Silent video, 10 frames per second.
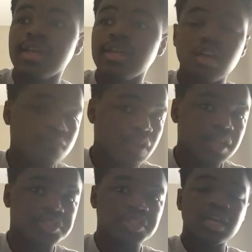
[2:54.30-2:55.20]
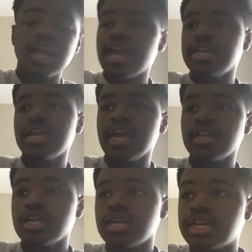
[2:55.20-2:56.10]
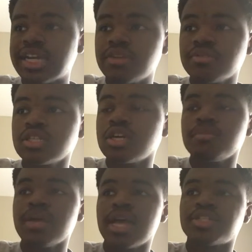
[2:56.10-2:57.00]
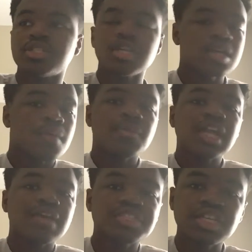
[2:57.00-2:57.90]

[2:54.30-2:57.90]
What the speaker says: a good finish, and it was a good match. But I've